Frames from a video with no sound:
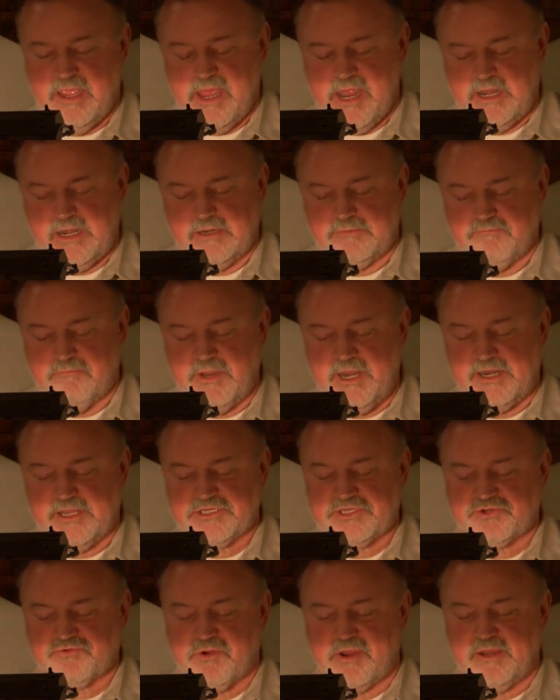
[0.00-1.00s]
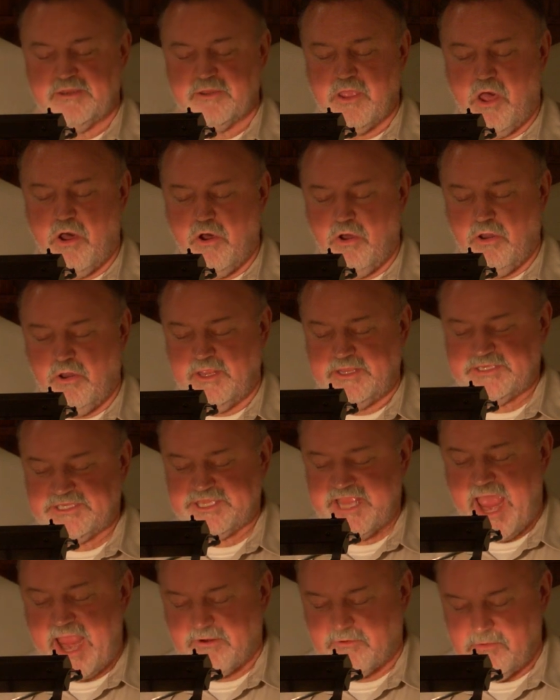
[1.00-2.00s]
and administering the holy
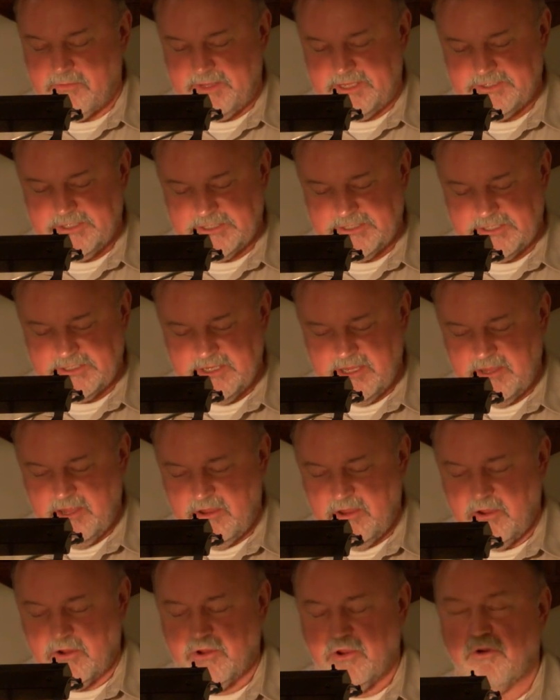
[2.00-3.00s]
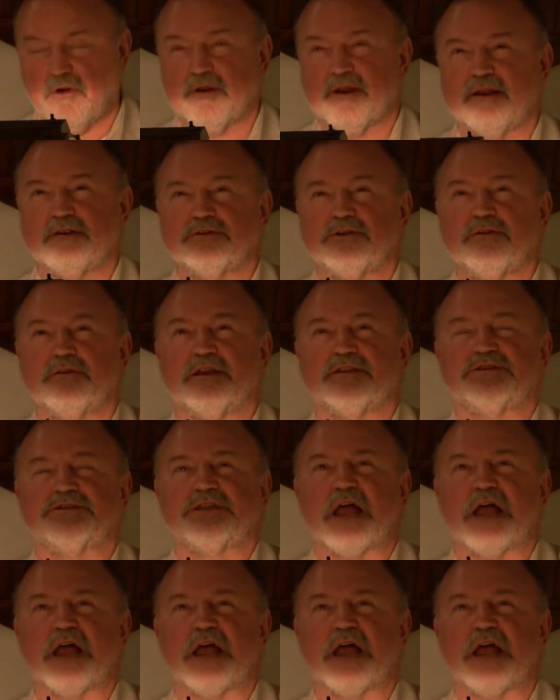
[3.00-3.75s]
sacraments according to the